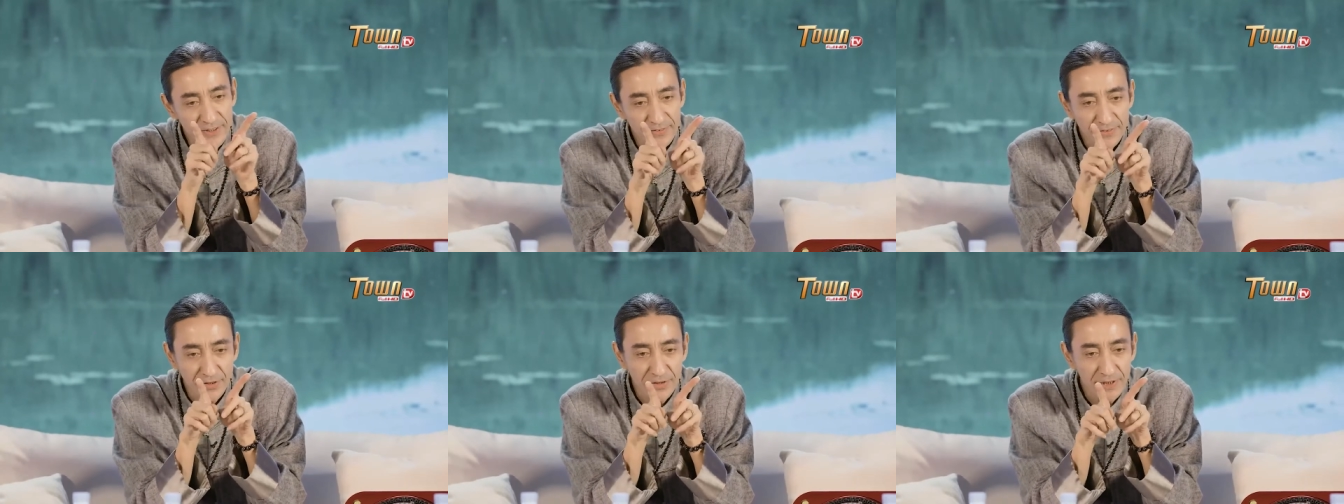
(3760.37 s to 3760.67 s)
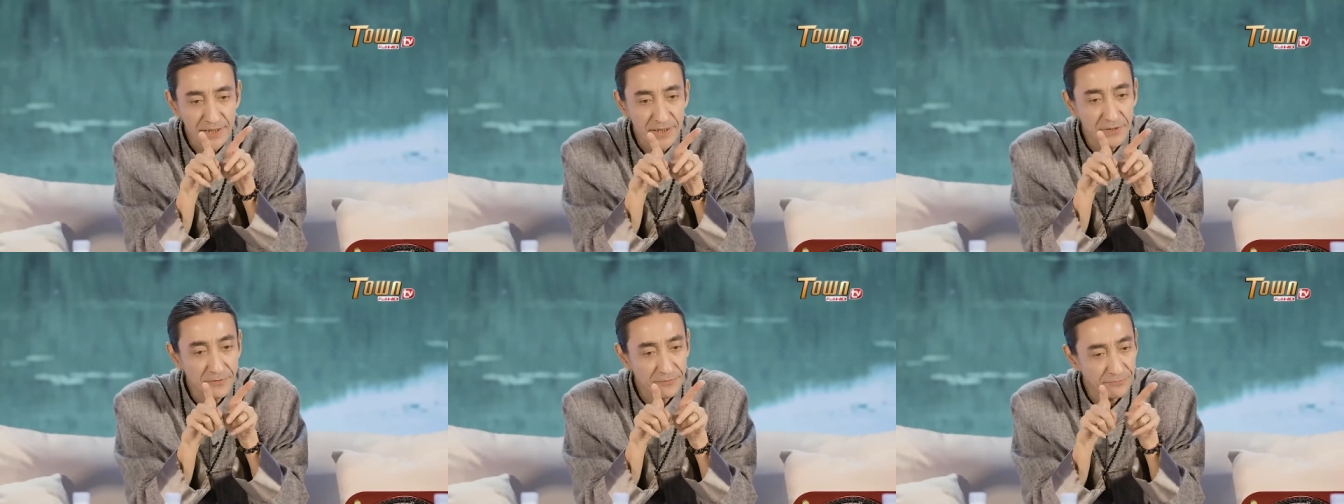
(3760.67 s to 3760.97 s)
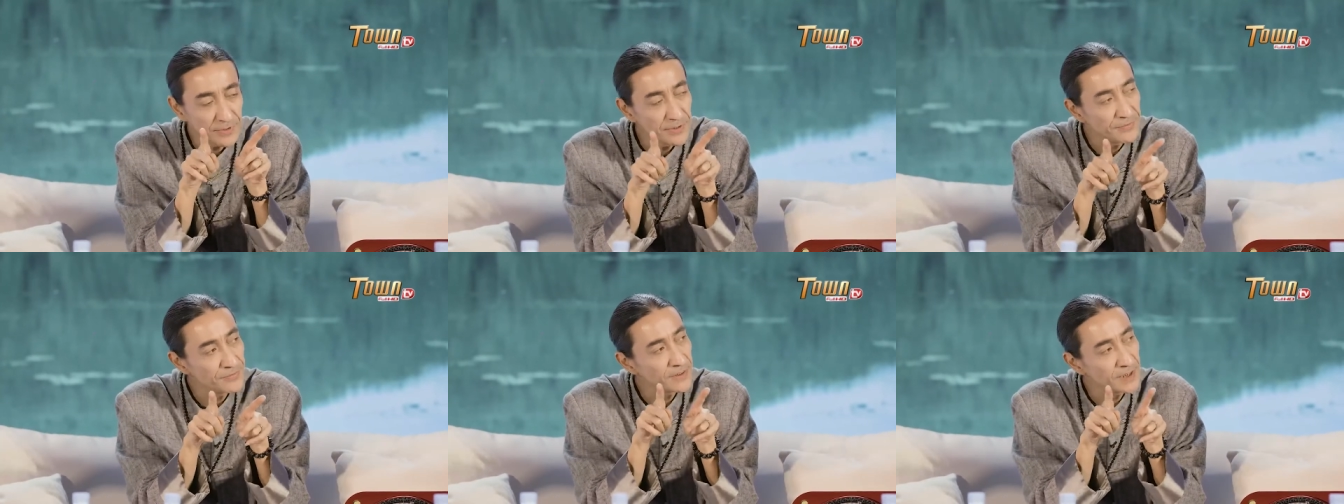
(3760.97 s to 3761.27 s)
is only
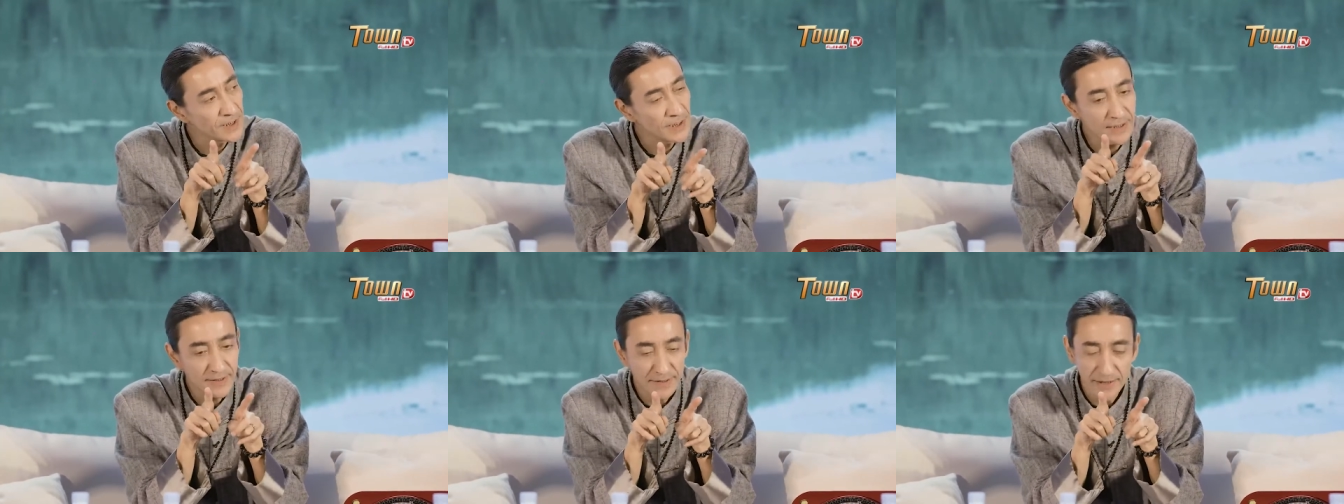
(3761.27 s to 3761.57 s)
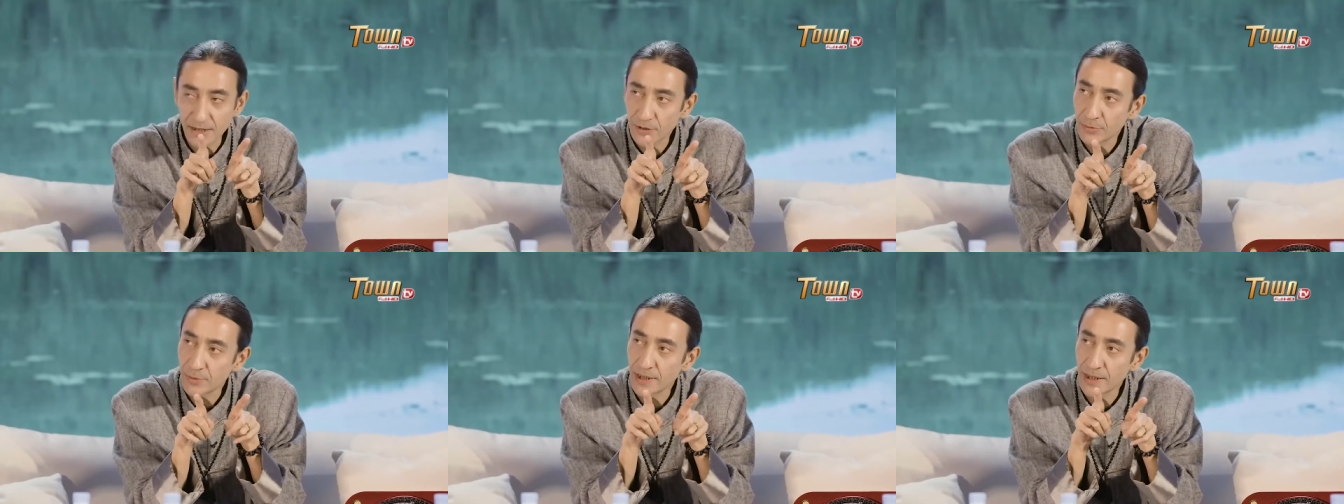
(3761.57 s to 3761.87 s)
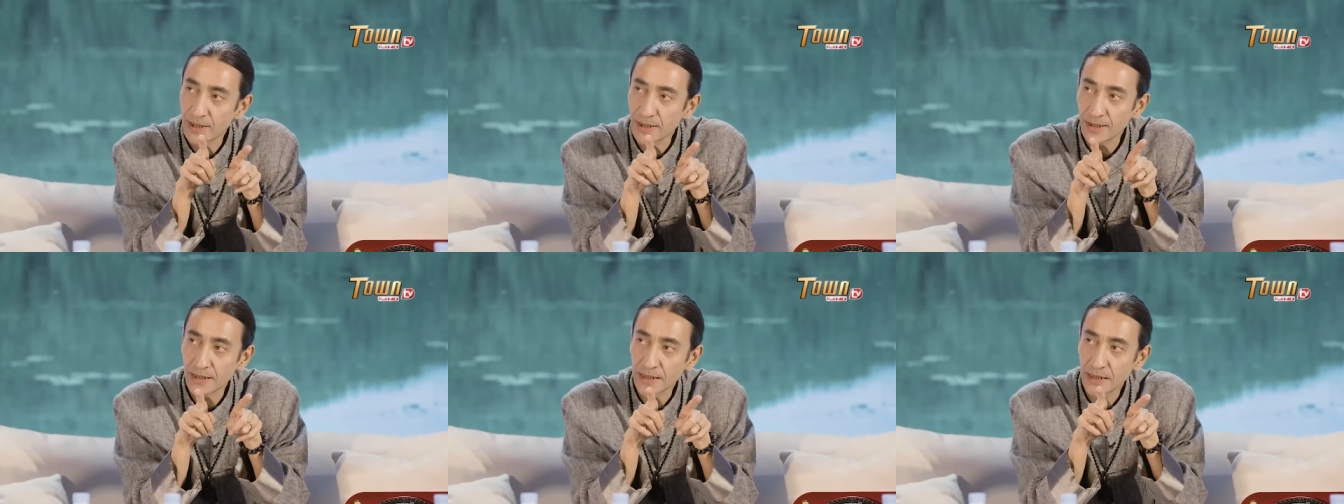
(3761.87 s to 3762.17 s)
15
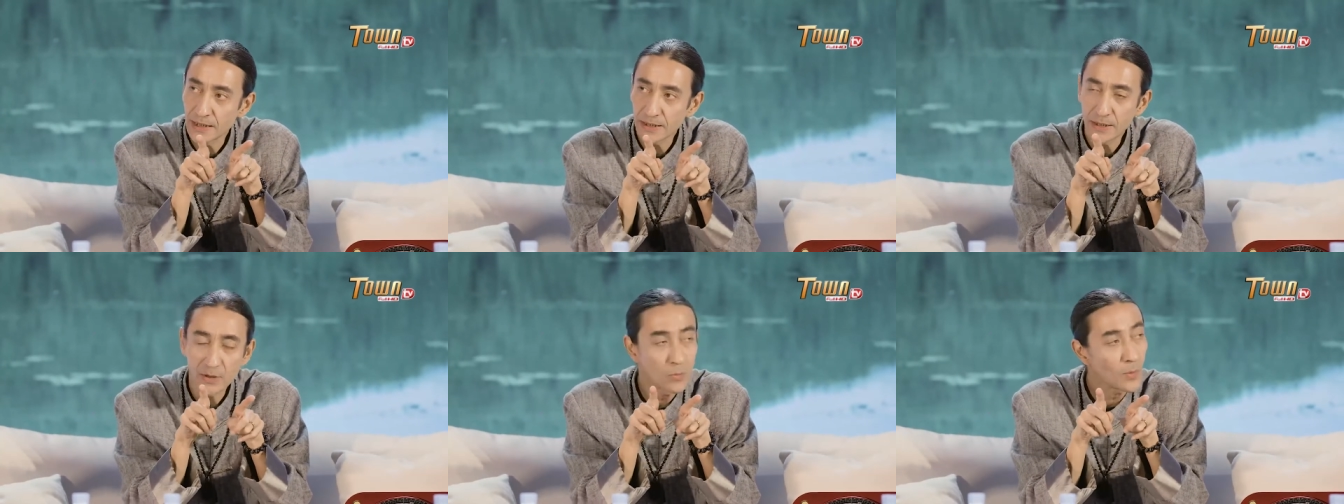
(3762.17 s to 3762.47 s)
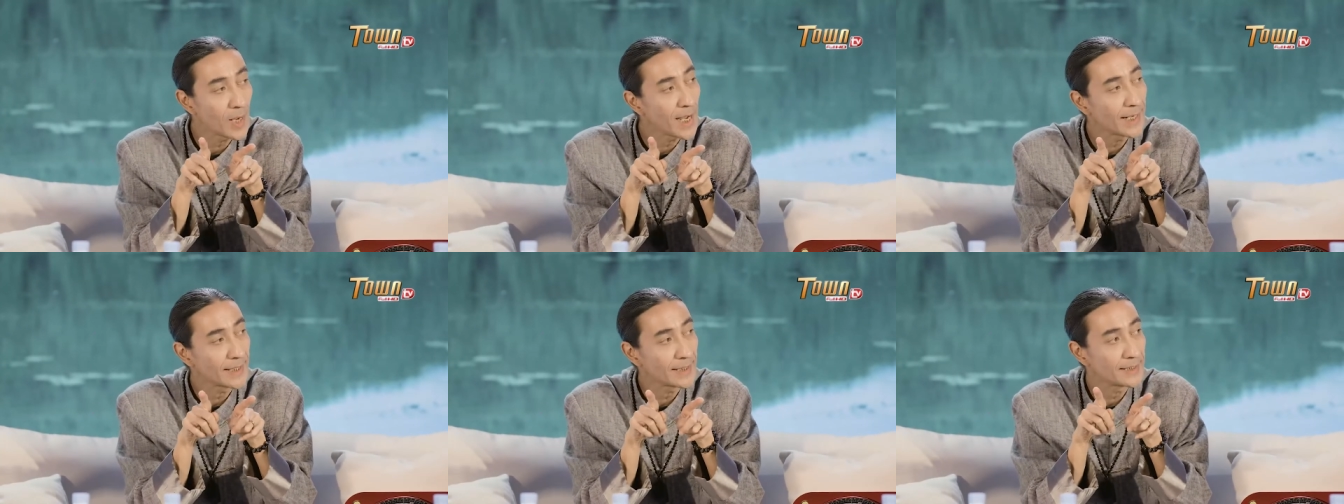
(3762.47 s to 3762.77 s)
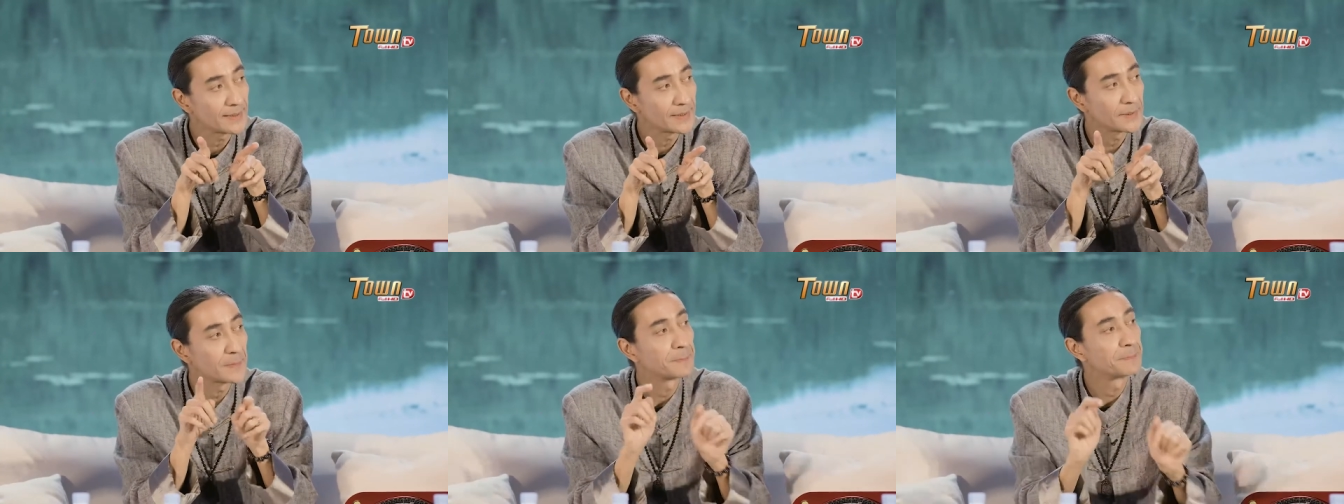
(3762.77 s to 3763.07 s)
degree
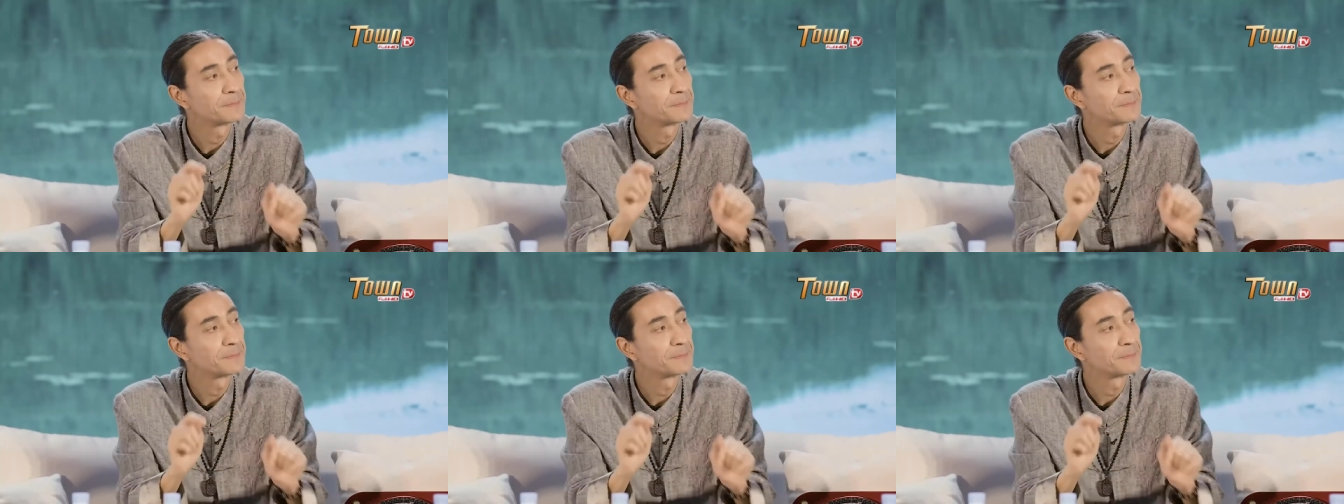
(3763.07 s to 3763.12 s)
wide.